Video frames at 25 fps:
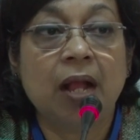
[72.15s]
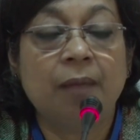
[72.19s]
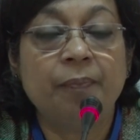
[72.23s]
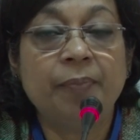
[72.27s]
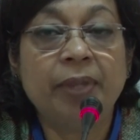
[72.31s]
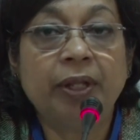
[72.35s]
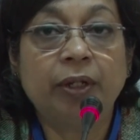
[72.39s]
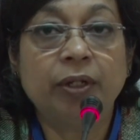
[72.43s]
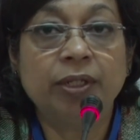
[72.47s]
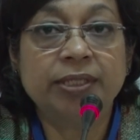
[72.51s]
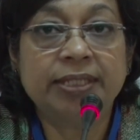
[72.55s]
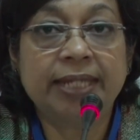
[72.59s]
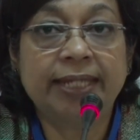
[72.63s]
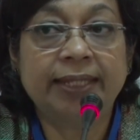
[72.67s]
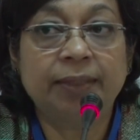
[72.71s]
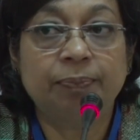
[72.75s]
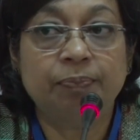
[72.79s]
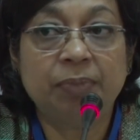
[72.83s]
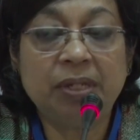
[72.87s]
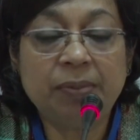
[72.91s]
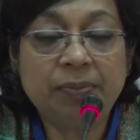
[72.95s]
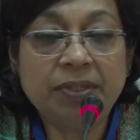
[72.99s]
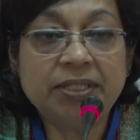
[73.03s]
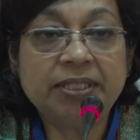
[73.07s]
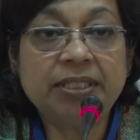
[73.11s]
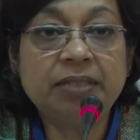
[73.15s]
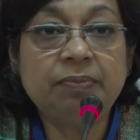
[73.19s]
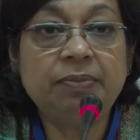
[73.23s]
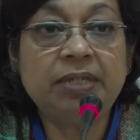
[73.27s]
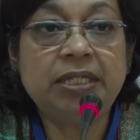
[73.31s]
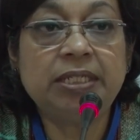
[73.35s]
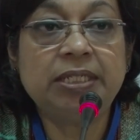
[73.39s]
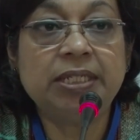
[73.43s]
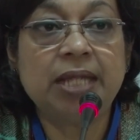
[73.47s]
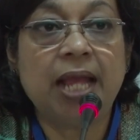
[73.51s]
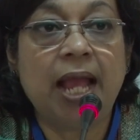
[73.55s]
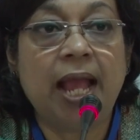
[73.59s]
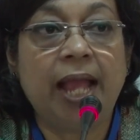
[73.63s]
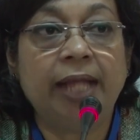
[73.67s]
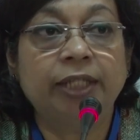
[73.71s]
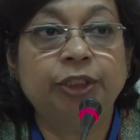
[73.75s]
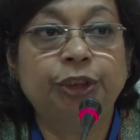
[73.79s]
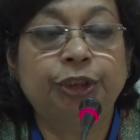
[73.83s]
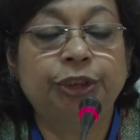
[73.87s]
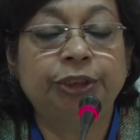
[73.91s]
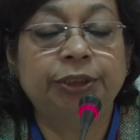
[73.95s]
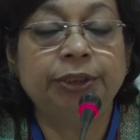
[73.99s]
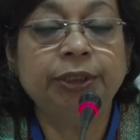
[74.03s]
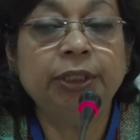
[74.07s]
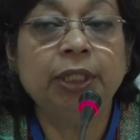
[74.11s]
Because at BBC Media
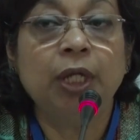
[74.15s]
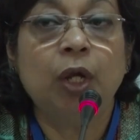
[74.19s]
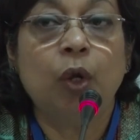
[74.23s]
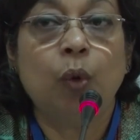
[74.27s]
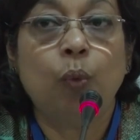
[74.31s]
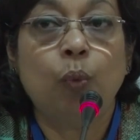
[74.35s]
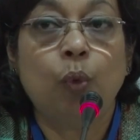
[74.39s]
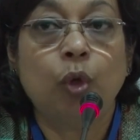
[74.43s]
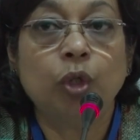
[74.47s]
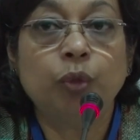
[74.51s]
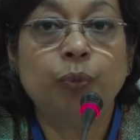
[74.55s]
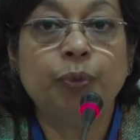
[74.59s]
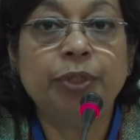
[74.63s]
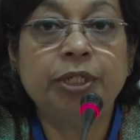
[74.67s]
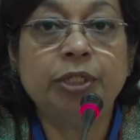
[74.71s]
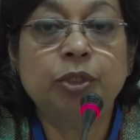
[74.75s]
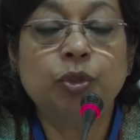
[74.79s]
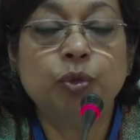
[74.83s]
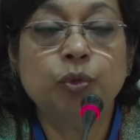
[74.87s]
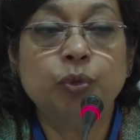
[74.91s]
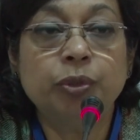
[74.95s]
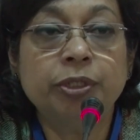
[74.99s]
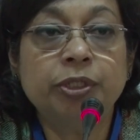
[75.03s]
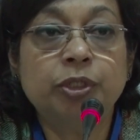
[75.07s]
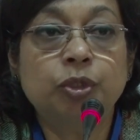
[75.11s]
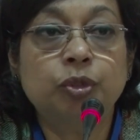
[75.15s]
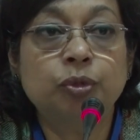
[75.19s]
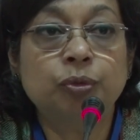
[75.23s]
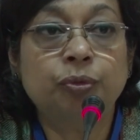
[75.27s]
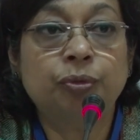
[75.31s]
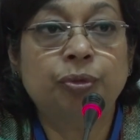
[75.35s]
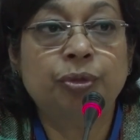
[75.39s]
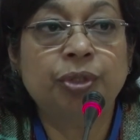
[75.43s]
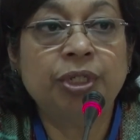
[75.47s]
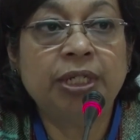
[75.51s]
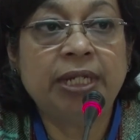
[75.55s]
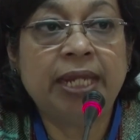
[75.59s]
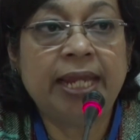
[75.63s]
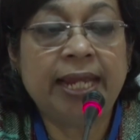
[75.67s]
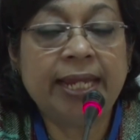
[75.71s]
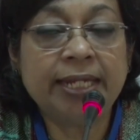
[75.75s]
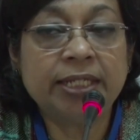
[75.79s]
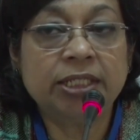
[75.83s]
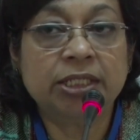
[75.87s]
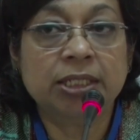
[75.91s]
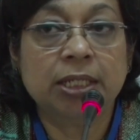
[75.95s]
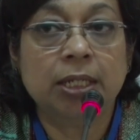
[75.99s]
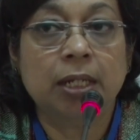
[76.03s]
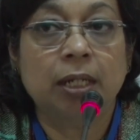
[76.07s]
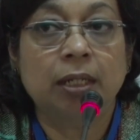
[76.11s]
Action, what we do is to
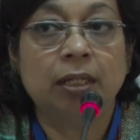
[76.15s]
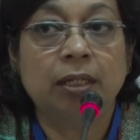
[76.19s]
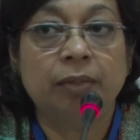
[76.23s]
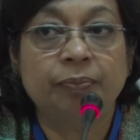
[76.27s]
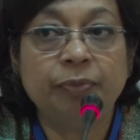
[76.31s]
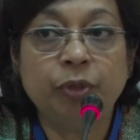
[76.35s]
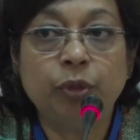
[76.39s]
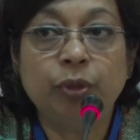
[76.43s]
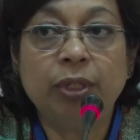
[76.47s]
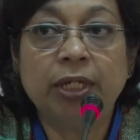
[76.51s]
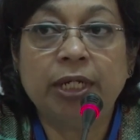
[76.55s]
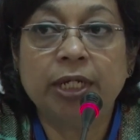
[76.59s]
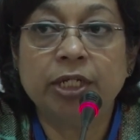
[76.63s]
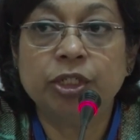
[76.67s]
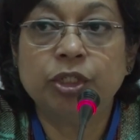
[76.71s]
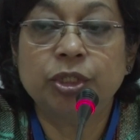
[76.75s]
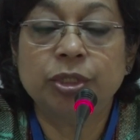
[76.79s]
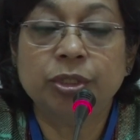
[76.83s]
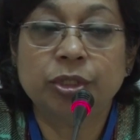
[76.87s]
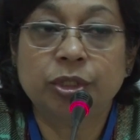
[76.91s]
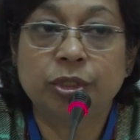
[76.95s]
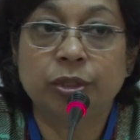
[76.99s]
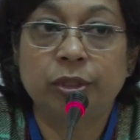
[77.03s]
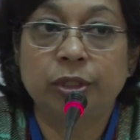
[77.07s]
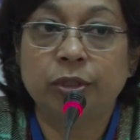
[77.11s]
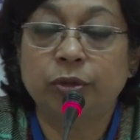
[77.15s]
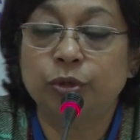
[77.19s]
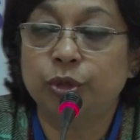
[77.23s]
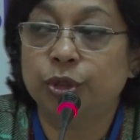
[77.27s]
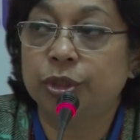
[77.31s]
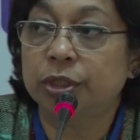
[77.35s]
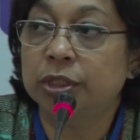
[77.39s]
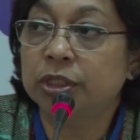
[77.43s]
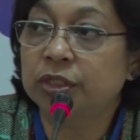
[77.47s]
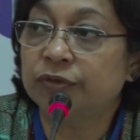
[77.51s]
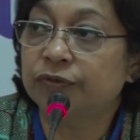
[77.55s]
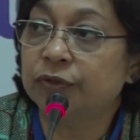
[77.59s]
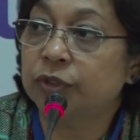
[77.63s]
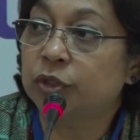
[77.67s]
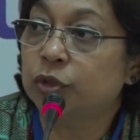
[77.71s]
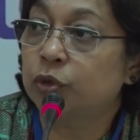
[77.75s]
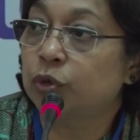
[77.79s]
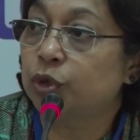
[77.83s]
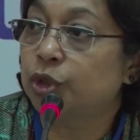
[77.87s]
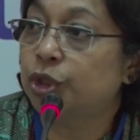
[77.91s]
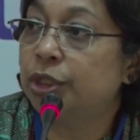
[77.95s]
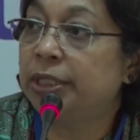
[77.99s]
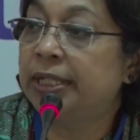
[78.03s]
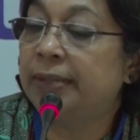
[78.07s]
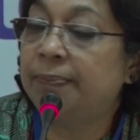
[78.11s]
create communication solutions for
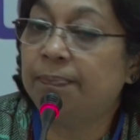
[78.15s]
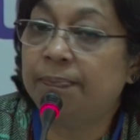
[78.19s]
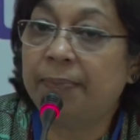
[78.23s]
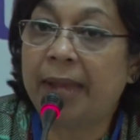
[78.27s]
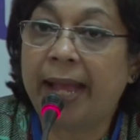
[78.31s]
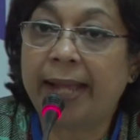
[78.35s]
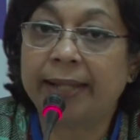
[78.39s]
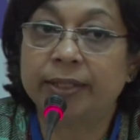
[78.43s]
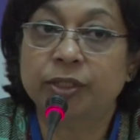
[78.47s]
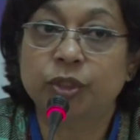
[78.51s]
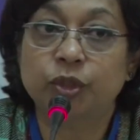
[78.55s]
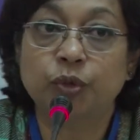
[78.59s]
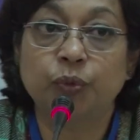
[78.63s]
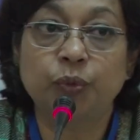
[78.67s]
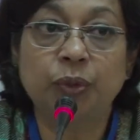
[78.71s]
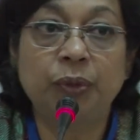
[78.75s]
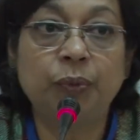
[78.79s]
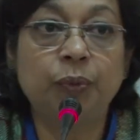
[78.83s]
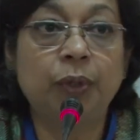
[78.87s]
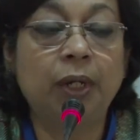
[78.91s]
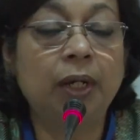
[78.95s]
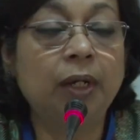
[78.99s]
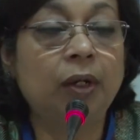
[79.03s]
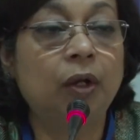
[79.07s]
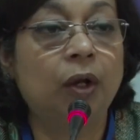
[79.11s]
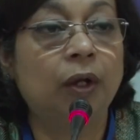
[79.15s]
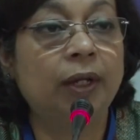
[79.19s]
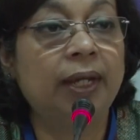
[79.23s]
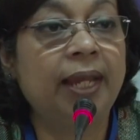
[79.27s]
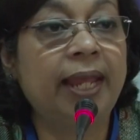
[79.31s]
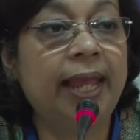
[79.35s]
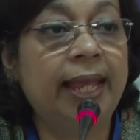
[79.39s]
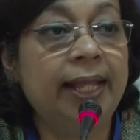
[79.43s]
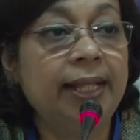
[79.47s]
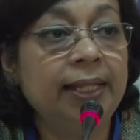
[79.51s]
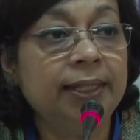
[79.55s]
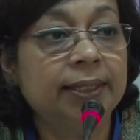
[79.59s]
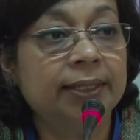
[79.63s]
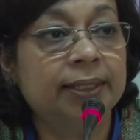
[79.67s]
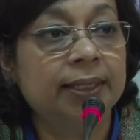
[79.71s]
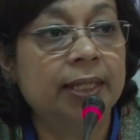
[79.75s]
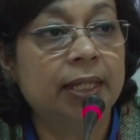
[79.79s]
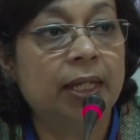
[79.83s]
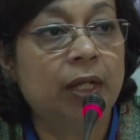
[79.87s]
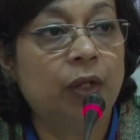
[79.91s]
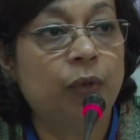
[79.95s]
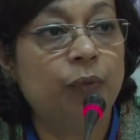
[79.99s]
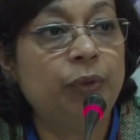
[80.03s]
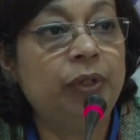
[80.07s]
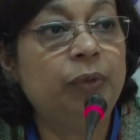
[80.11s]
social impact. So we work on health,
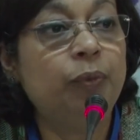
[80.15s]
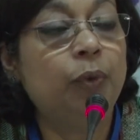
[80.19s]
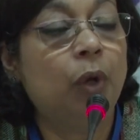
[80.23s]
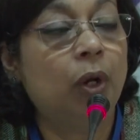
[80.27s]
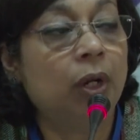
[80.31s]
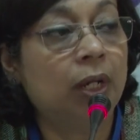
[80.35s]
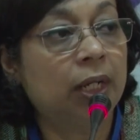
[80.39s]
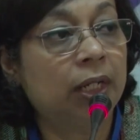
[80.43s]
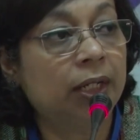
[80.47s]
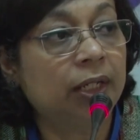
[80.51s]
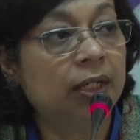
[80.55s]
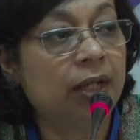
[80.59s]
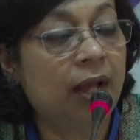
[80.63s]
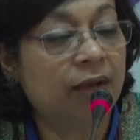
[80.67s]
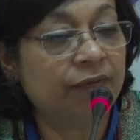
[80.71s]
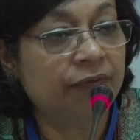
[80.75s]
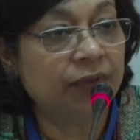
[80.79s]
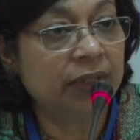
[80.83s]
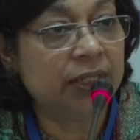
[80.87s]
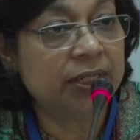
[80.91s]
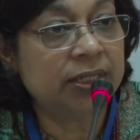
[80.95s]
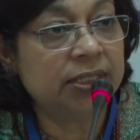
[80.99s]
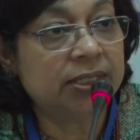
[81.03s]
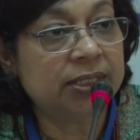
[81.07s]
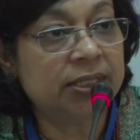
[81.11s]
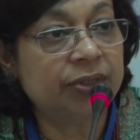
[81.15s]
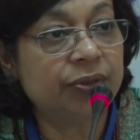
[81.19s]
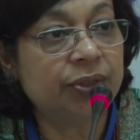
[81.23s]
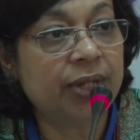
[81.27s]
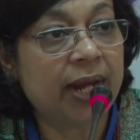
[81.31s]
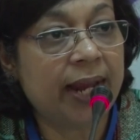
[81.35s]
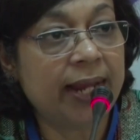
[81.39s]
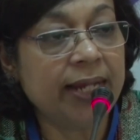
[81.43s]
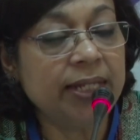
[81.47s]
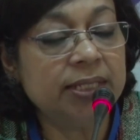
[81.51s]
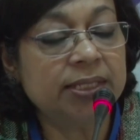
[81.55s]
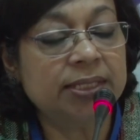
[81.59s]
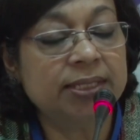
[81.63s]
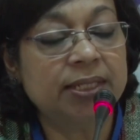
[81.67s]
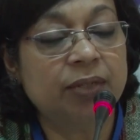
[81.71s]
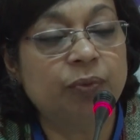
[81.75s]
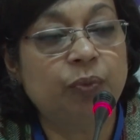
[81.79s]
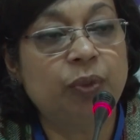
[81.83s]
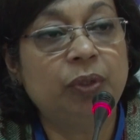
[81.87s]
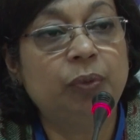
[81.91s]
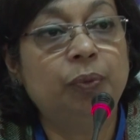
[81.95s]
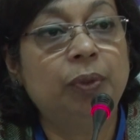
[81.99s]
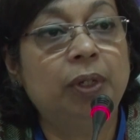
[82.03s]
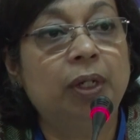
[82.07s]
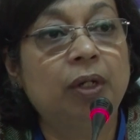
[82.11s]
we work on governance and rights, and
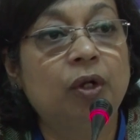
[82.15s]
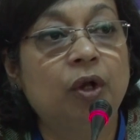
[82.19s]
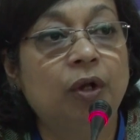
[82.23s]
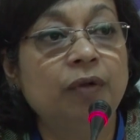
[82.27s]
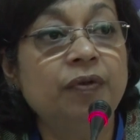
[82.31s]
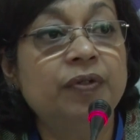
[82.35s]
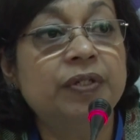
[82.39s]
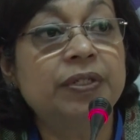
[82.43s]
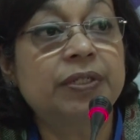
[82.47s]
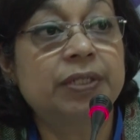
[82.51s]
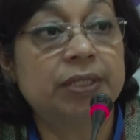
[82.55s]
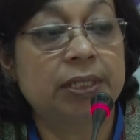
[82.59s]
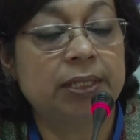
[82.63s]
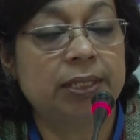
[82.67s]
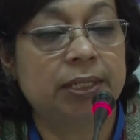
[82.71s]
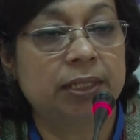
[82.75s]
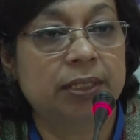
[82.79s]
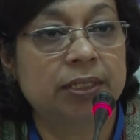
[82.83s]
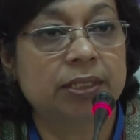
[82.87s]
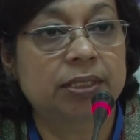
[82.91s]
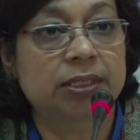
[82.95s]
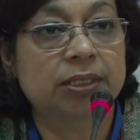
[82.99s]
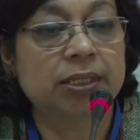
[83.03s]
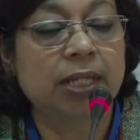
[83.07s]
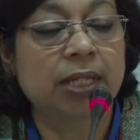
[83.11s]
we work on resilience.